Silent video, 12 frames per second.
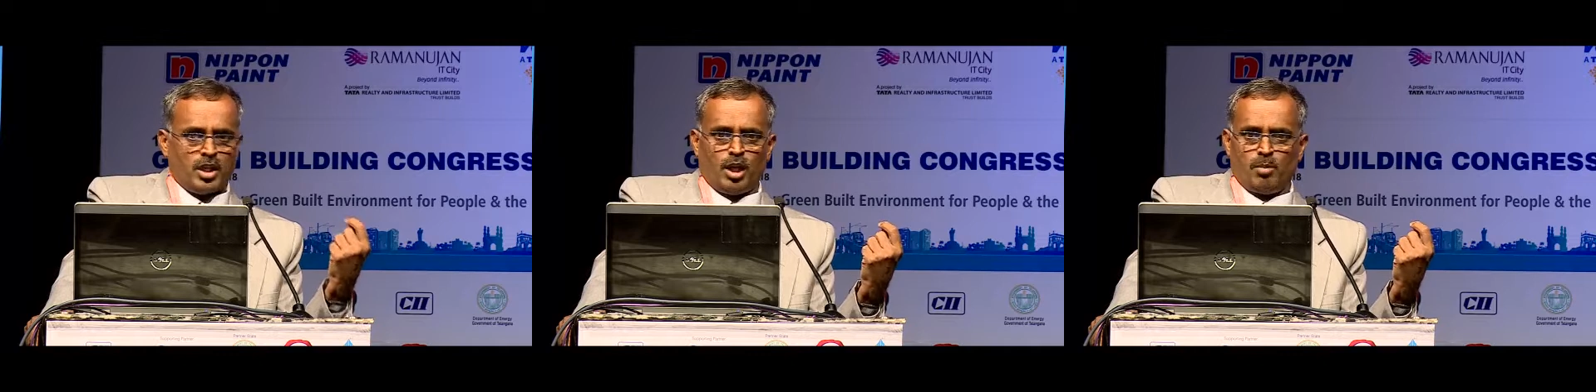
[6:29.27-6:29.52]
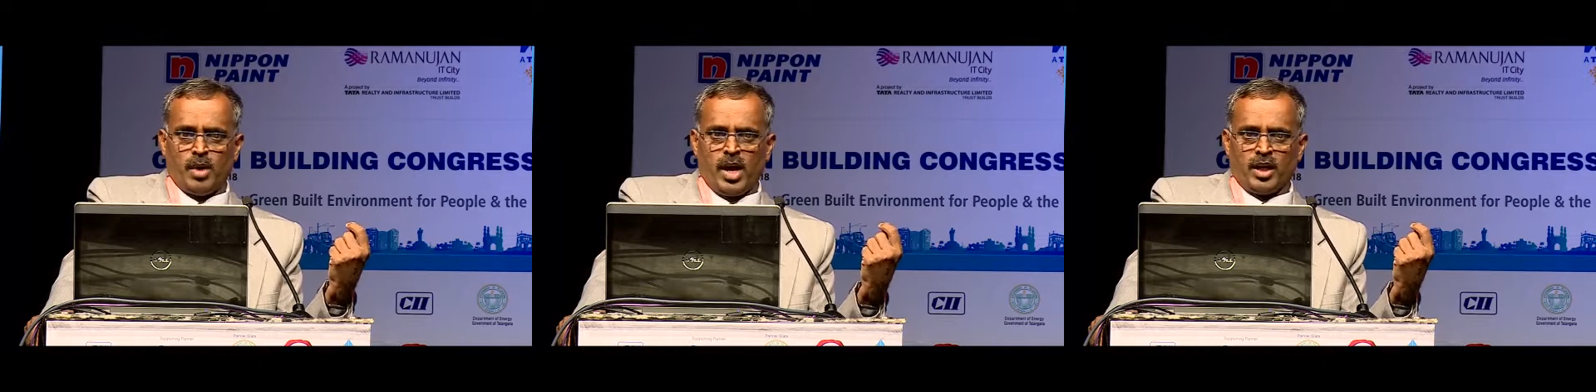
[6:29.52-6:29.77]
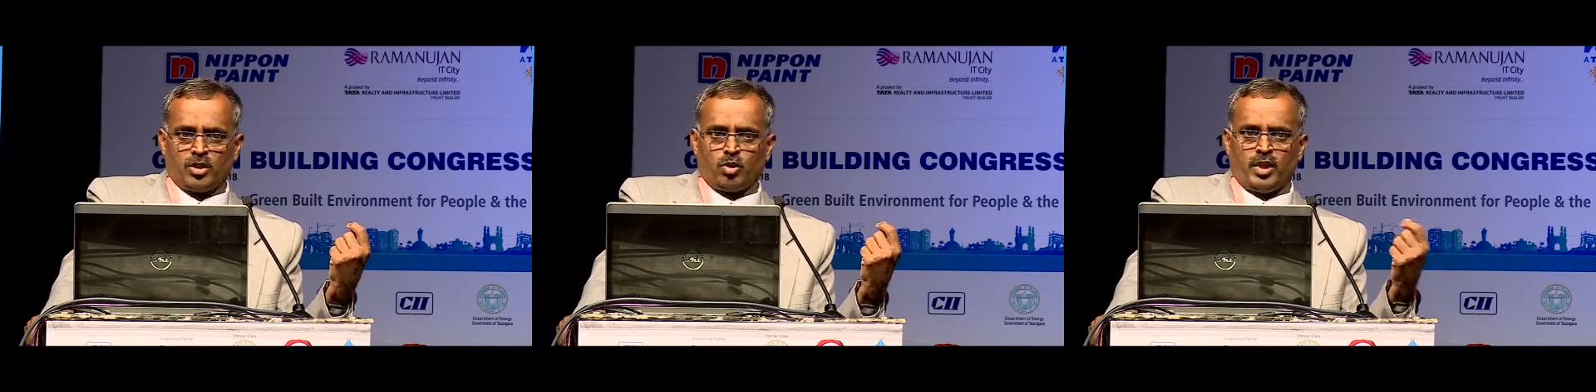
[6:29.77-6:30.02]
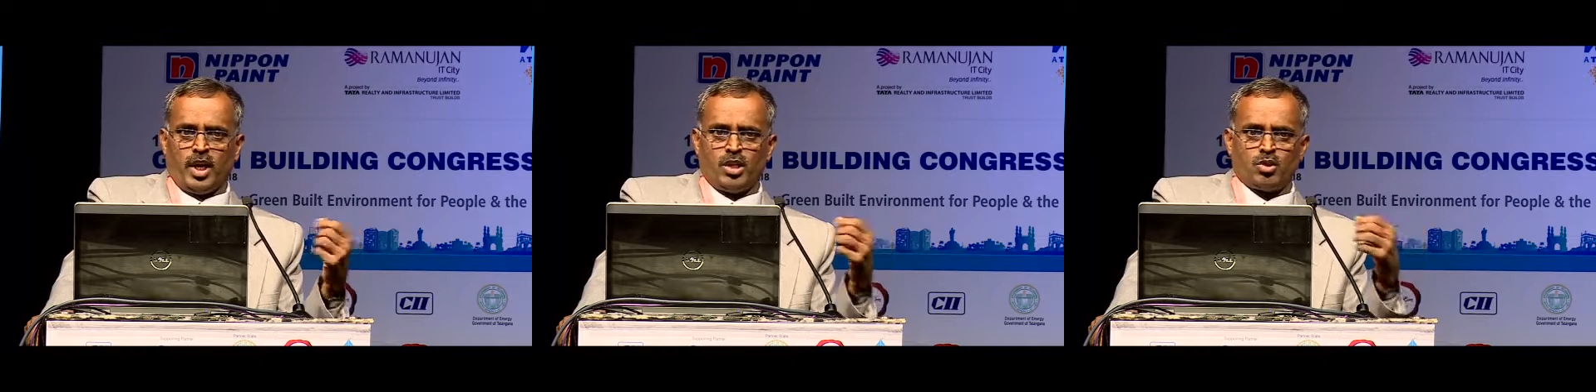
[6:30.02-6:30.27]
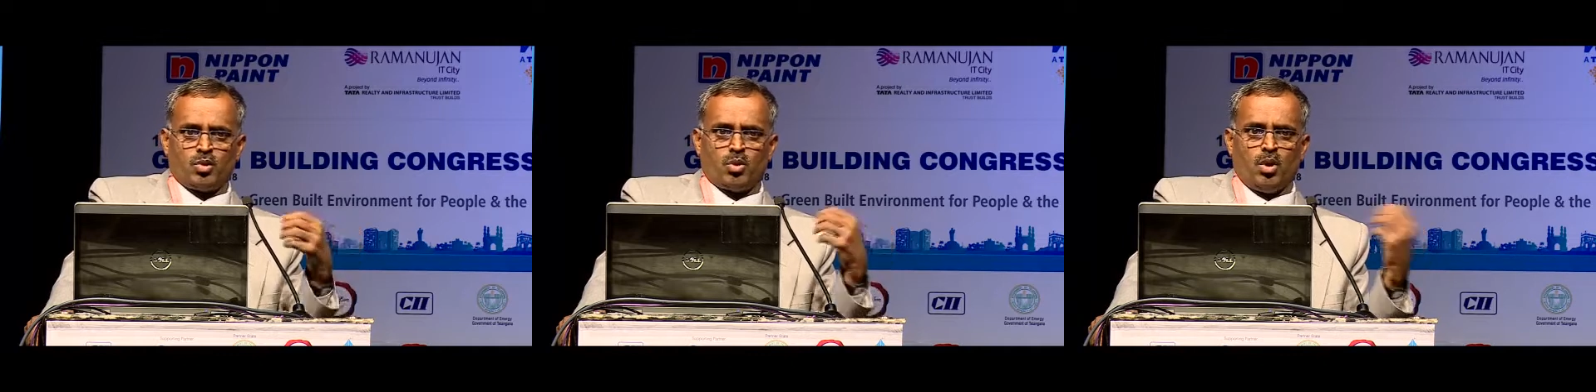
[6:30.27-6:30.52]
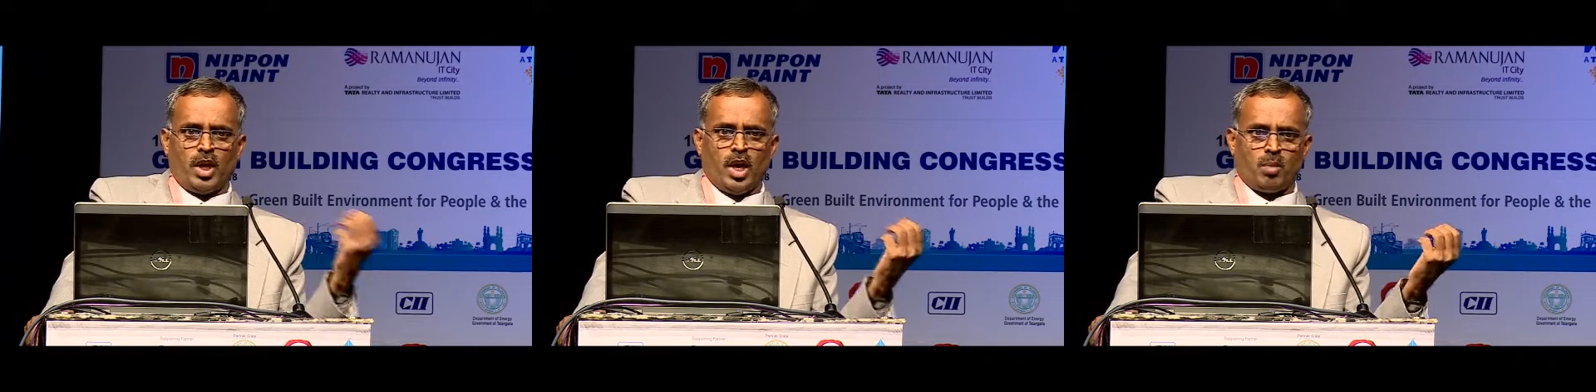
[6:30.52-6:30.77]
sealed bag, so there is
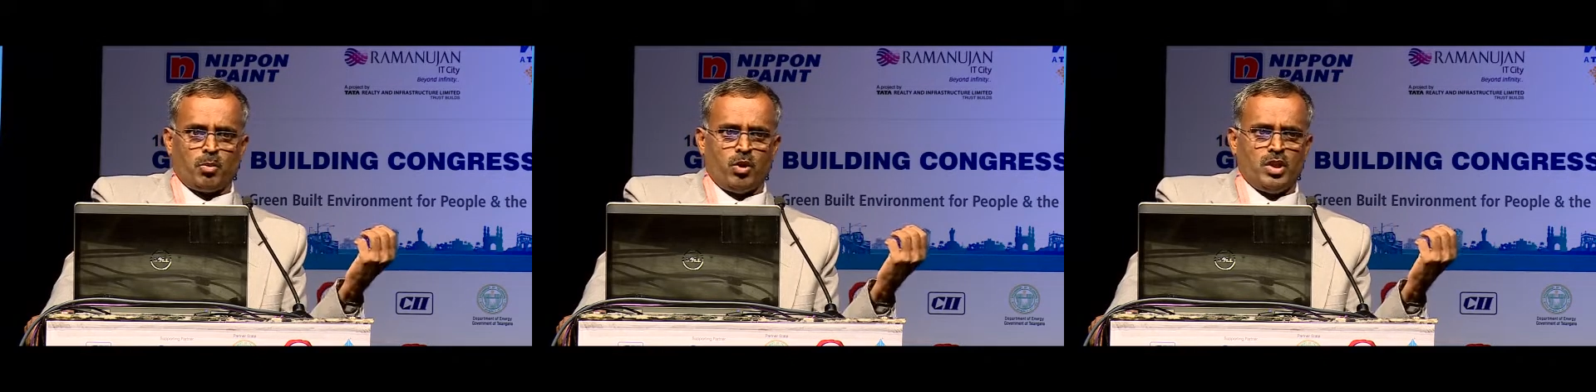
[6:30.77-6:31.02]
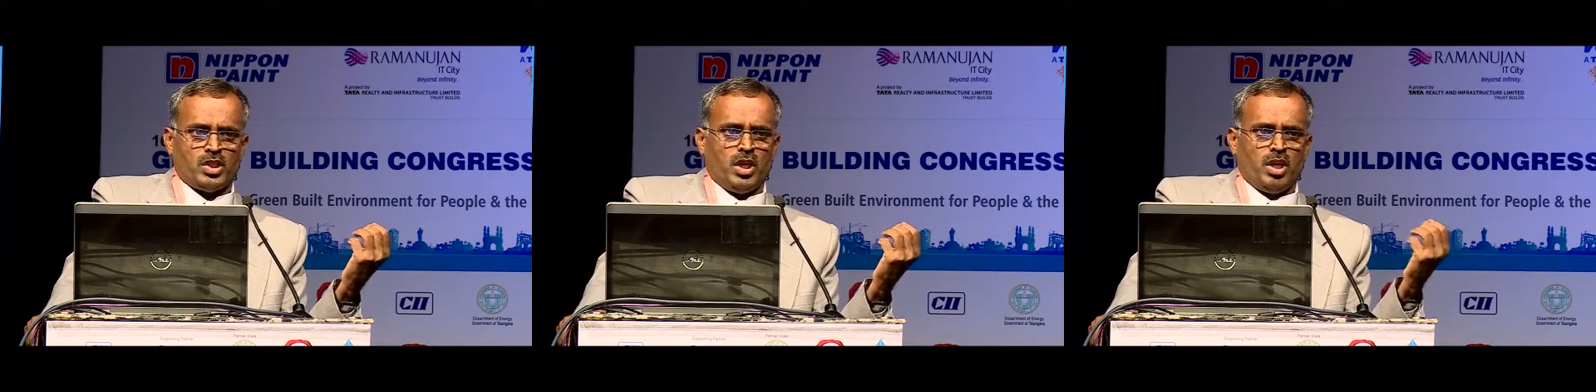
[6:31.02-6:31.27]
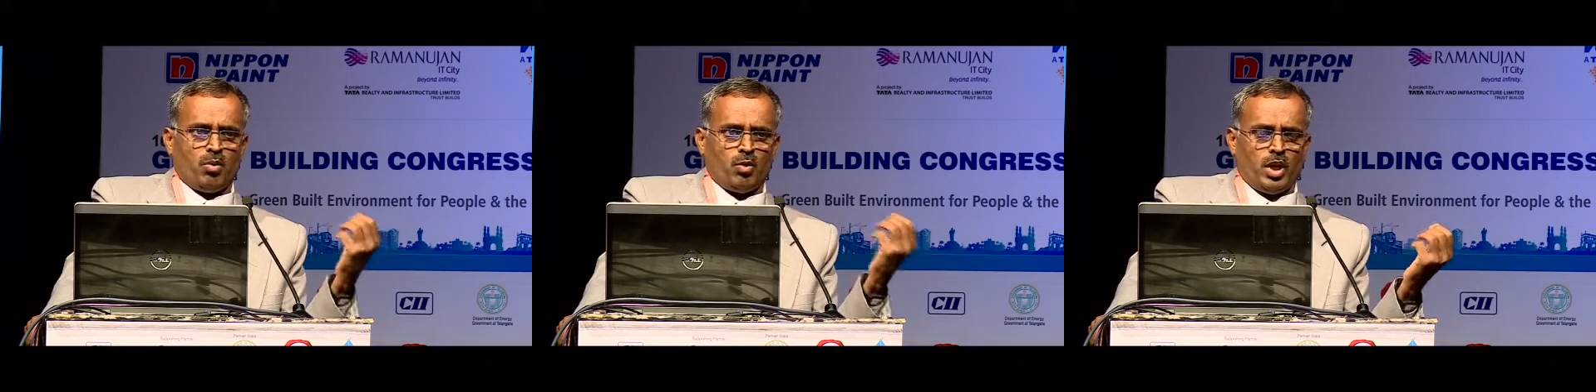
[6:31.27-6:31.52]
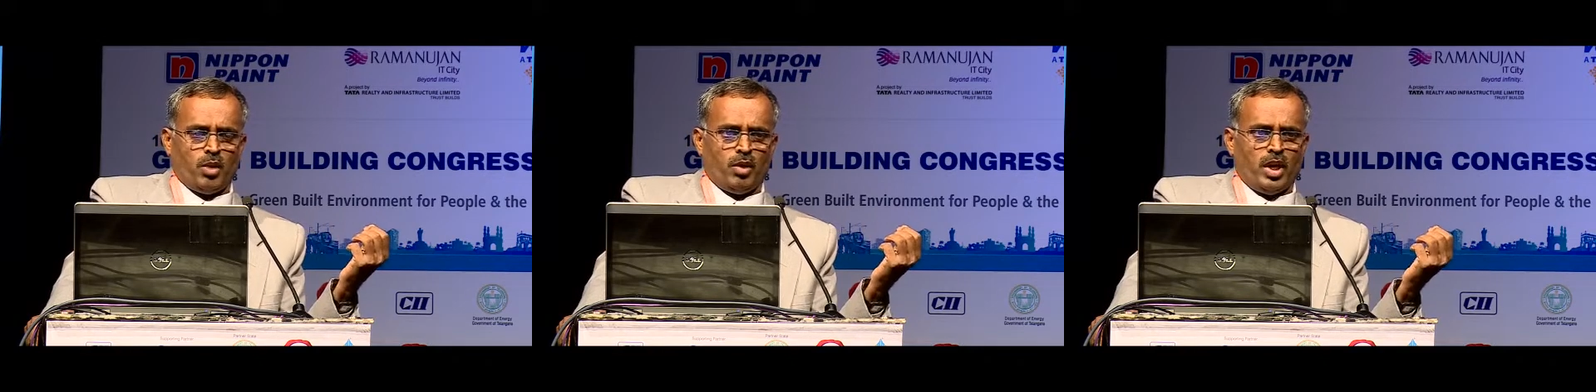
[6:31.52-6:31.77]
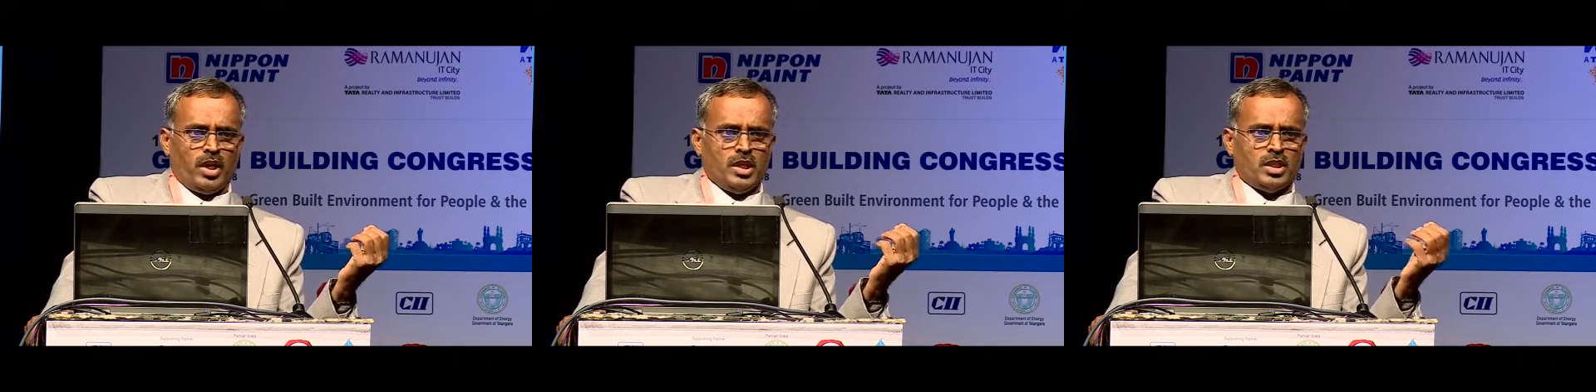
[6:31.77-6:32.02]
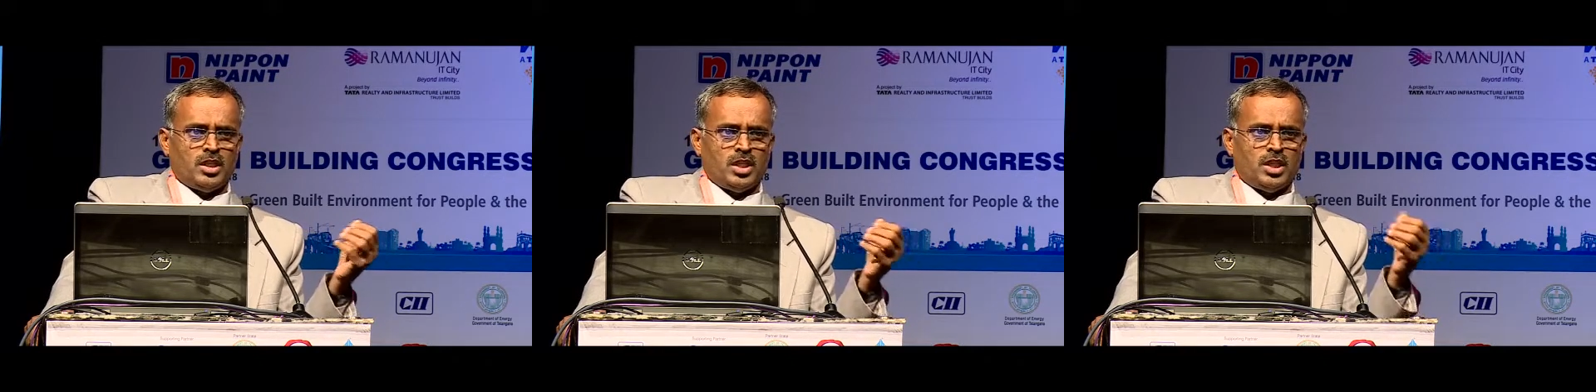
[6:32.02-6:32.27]
no air pollution or whatever it is.